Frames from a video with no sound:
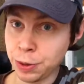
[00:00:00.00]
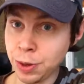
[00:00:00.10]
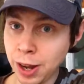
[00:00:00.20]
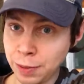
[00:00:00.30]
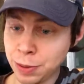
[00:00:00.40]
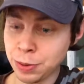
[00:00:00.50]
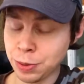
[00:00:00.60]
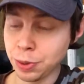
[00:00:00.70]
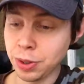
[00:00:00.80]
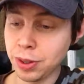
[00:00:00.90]
You have
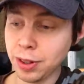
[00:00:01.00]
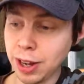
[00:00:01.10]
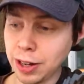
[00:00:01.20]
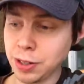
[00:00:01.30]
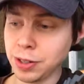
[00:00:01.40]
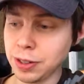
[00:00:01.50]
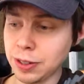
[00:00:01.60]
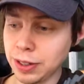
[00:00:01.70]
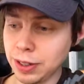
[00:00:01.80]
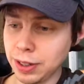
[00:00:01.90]
to
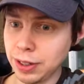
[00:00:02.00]
actually